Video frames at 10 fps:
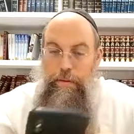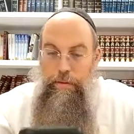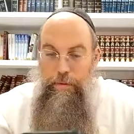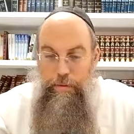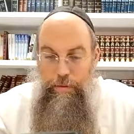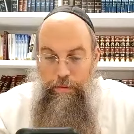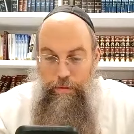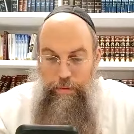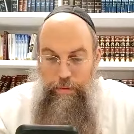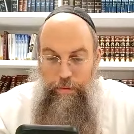
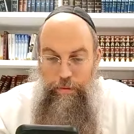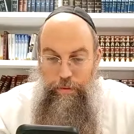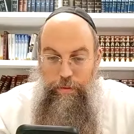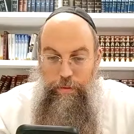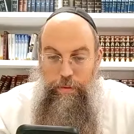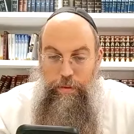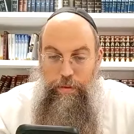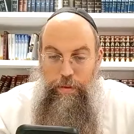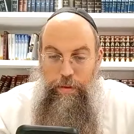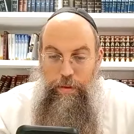
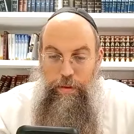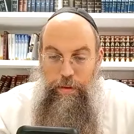[no speech]